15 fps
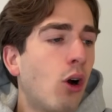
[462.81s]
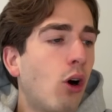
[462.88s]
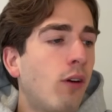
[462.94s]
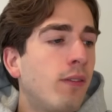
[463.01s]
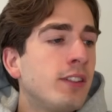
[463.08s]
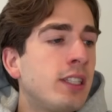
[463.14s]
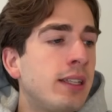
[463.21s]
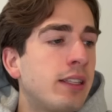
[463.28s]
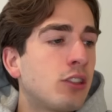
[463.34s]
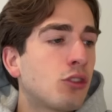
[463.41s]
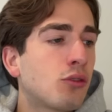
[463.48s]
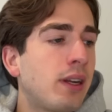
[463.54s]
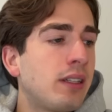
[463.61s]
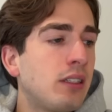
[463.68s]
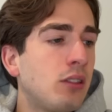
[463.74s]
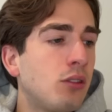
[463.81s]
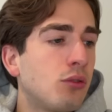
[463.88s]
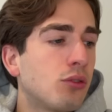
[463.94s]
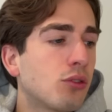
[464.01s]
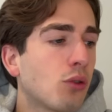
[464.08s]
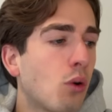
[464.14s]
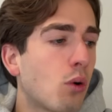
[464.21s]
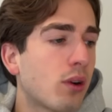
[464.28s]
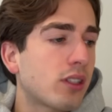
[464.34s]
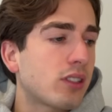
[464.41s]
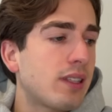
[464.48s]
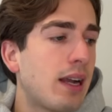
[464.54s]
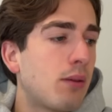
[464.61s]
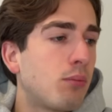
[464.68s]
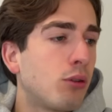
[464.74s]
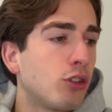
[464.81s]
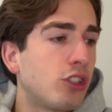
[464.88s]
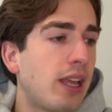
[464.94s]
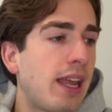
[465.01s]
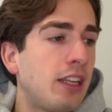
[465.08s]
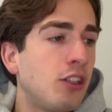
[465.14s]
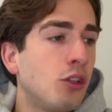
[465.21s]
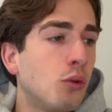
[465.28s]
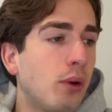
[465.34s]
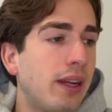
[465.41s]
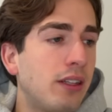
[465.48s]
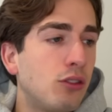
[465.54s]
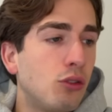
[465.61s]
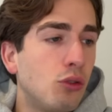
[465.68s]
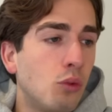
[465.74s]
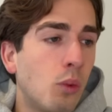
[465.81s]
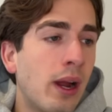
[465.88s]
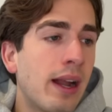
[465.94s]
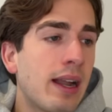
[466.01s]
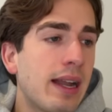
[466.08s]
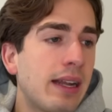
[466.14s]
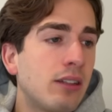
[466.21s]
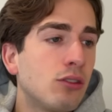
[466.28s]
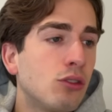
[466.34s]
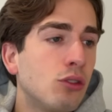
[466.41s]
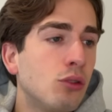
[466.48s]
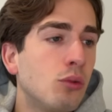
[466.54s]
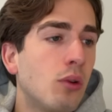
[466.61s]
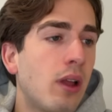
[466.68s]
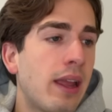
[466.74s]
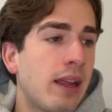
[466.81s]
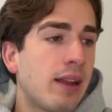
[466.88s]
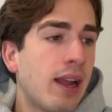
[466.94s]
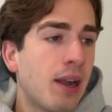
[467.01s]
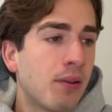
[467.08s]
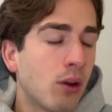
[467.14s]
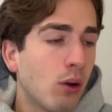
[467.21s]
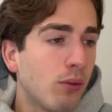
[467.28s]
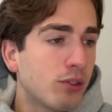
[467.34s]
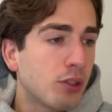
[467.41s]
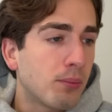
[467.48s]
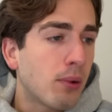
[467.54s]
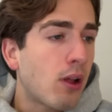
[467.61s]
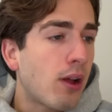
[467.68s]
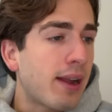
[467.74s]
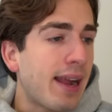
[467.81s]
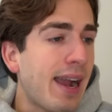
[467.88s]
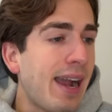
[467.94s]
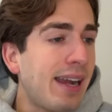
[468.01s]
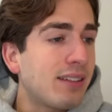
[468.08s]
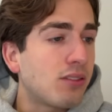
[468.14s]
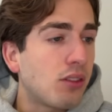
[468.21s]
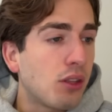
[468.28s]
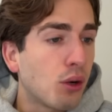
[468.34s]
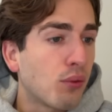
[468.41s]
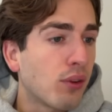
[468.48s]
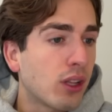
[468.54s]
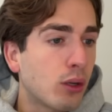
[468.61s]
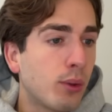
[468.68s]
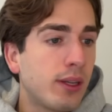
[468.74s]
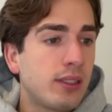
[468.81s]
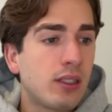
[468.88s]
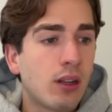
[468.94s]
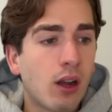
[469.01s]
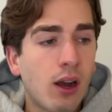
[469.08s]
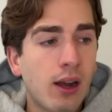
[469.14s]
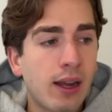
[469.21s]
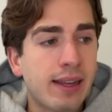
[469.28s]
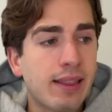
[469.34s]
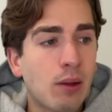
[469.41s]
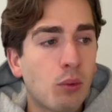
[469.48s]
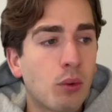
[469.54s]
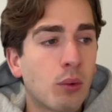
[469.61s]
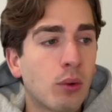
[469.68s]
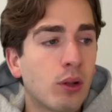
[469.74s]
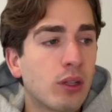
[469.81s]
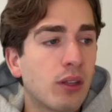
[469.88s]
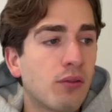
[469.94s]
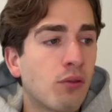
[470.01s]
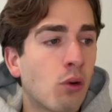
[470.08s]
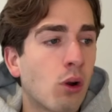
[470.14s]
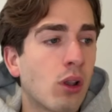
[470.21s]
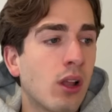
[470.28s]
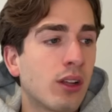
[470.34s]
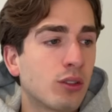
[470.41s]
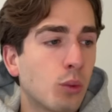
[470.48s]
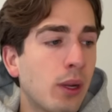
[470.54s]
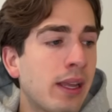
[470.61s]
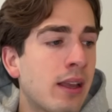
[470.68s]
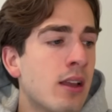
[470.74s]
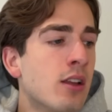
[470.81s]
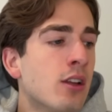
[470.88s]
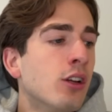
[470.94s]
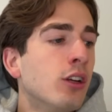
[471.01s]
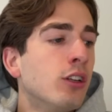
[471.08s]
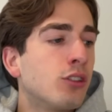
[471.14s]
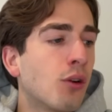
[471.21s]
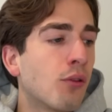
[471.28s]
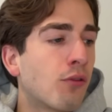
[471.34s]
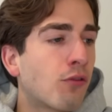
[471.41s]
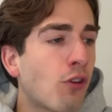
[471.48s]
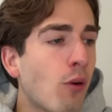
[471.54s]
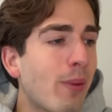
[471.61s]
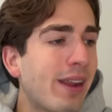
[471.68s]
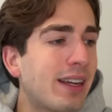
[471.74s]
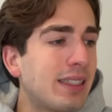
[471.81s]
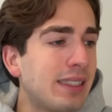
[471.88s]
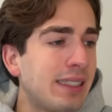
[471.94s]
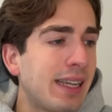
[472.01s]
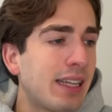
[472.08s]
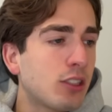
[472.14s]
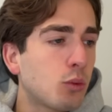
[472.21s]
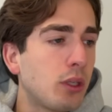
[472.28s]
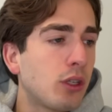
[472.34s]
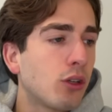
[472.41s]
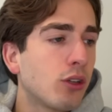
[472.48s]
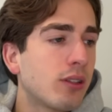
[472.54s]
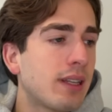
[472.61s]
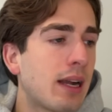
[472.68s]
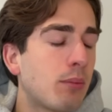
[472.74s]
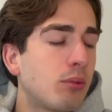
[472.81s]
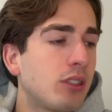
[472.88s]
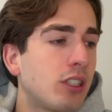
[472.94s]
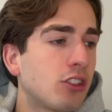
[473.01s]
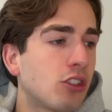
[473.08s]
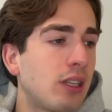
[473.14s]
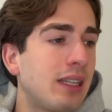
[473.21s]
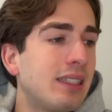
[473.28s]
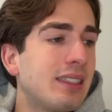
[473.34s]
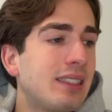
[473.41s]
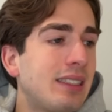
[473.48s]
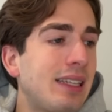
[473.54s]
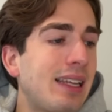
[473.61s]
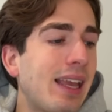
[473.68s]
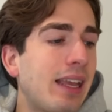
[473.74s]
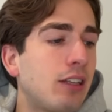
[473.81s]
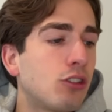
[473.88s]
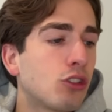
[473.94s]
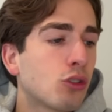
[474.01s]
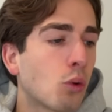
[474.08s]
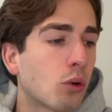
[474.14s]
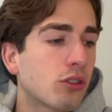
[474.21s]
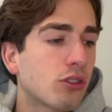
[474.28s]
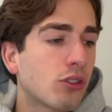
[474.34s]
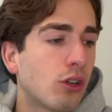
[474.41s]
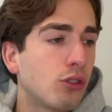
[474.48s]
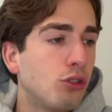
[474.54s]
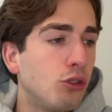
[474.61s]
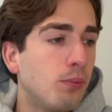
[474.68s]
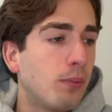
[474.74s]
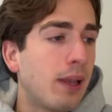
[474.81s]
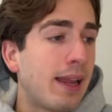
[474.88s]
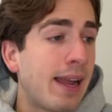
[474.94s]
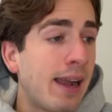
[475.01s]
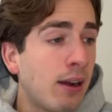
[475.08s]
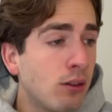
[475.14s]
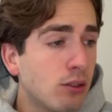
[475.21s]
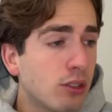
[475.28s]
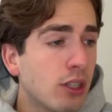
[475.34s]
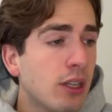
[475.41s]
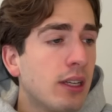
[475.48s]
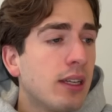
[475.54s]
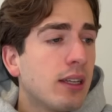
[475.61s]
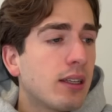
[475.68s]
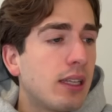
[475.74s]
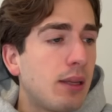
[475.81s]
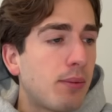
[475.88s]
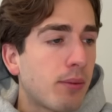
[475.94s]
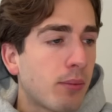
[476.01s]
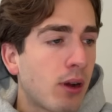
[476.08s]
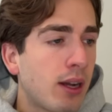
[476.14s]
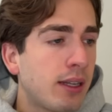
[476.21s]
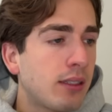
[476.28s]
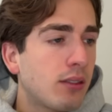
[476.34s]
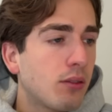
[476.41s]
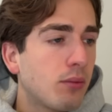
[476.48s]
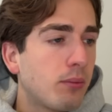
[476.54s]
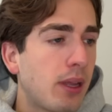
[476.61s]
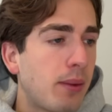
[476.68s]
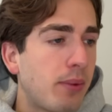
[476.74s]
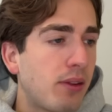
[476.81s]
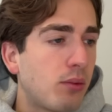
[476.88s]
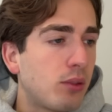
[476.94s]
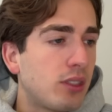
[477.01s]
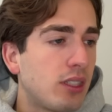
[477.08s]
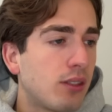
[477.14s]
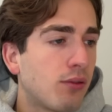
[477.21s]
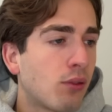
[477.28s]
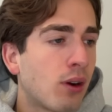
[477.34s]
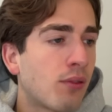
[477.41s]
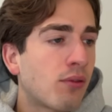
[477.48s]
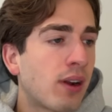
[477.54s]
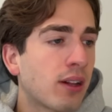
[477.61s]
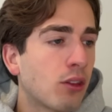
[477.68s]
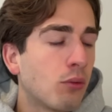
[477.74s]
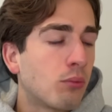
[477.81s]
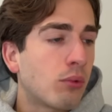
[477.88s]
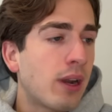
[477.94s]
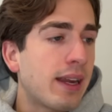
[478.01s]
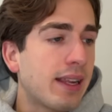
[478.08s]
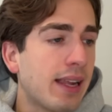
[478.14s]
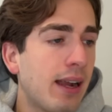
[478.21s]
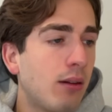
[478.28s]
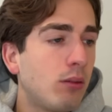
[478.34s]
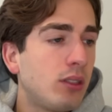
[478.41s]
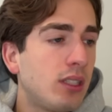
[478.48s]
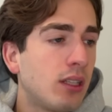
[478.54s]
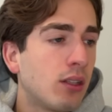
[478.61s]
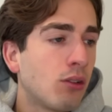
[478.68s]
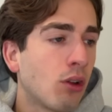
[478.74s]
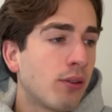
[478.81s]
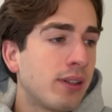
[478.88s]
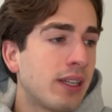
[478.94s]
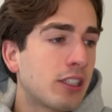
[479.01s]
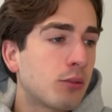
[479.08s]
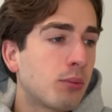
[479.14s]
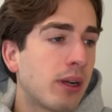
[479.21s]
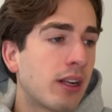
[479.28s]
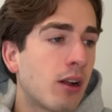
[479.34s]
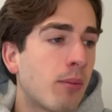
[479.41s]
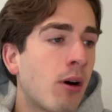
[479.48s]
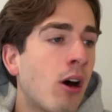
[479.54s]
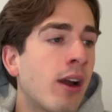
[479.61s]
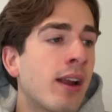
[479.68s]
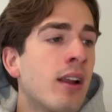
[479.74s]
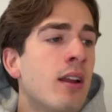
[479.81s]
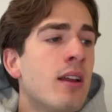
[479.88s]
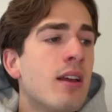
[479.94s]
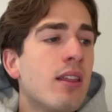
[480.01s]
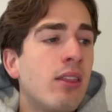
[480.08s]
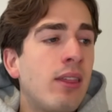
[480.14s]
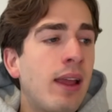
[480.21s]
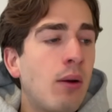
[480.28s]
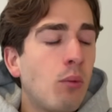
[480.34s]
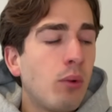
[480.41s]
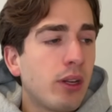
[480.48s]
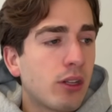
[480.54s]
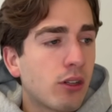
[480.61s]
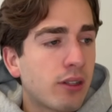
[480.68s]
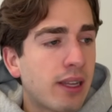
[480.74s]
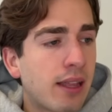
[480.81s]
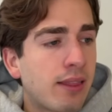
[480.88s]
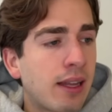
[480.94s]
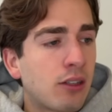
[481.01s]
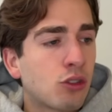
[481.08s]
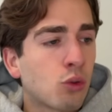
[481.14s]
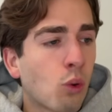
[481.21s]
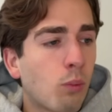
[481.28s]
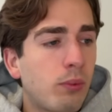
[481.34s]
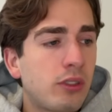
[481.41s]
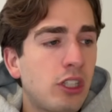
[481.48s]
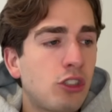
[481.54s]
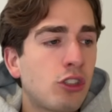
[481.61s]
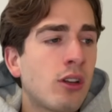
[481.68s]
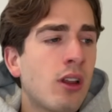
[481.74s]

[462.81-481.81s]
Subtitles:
Obviously, this trade news talk has now pushed AU into where? Into a area of supply and the overall liquidity high that we were looking for last week. So from here, yes, we could now potentially see a short start to play out. Keep in mind, maybe if we see the 4-hour fractal break and we see the dollar index break up higher, then we could get that short position.